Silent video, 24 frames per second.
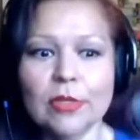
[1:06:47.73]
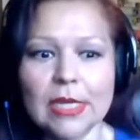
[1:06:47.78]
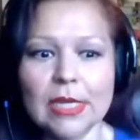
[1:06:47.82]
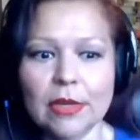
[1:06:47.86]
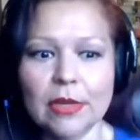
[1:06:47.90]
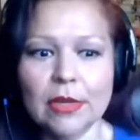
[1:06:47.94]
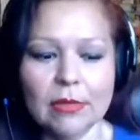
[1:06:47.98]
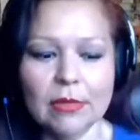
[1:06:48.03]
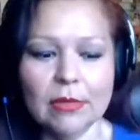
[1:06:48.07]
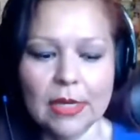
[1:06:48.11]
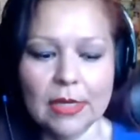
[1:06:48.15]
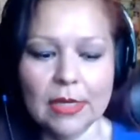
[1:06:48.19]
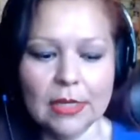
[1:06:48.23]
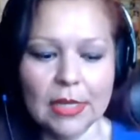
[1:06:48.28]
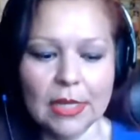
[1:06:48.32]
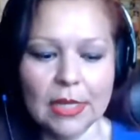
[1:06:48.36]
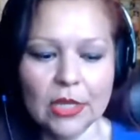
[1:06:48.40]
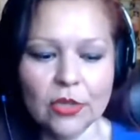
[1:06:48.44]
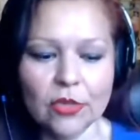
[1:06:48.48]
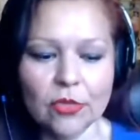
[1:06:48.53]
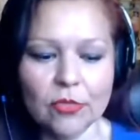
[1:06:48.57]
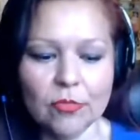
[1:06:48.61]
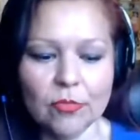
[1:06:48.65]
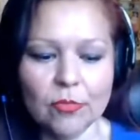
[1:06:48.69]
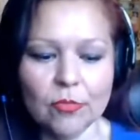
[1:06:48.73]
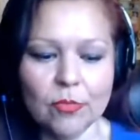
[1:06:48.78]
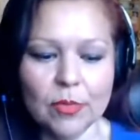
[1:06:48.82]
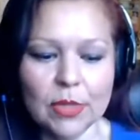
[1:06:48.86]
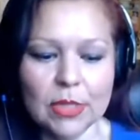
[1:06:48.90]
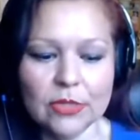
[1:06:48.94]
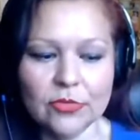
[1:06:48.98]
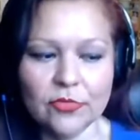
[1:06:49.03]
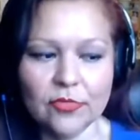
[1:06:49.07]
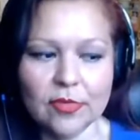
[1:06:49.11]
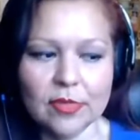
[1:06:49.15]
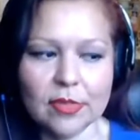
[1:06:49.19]
And like we
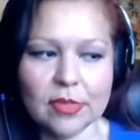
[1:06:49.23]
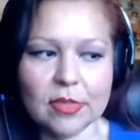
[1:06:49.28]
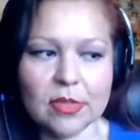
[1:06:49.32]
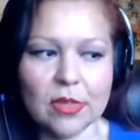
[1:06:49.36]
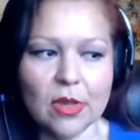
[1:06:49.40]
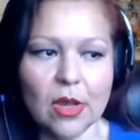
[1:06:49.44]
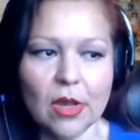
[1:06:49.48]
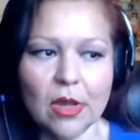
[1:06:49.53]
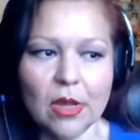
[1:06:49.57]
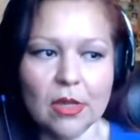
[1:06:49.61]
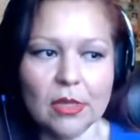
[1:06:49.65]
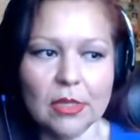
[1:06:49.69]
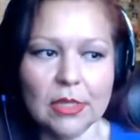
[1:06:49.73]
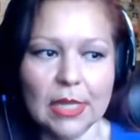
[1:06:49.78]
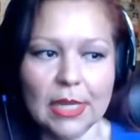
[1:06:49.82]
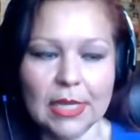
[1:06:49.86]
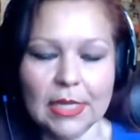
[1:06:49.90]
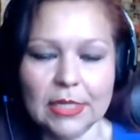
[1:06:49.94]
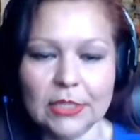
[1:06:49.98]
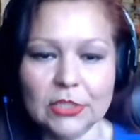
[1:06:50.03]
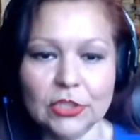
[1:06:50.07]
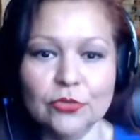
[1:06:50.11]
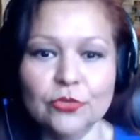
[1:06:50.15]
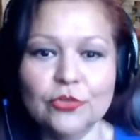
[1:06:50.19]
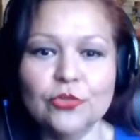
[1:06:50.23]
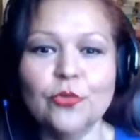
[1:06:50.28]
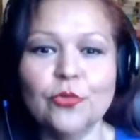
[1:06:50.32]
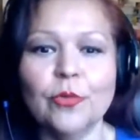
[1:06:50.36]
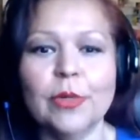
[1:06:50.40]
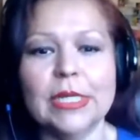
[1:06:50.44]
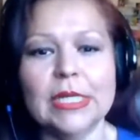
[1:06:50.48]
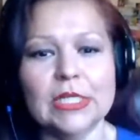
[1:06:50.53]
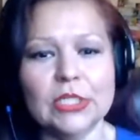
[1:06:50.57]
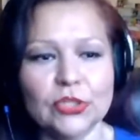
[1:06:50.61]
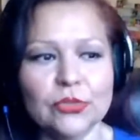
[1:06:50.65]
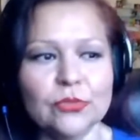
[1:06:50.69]
just saw, like
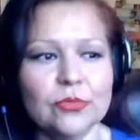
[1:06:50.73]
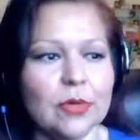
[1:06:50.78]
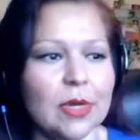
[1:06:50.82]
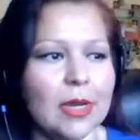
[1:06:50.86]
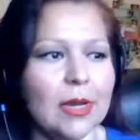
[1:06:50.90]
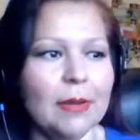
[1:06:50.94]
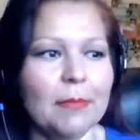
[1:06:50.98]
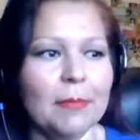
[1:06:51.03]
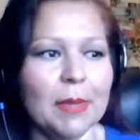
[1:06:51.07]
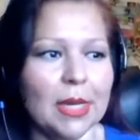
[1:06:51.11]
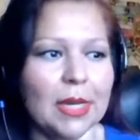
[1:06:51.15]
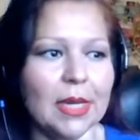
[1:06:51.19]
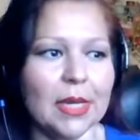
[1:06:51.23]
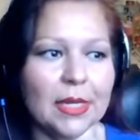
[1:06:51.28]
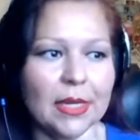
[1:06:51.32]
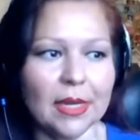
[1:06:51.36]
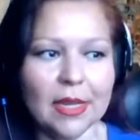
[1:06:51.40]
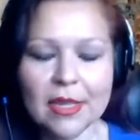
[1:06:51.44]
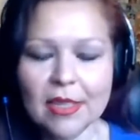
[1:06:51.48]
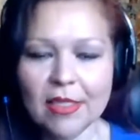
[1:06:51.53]
222, come on,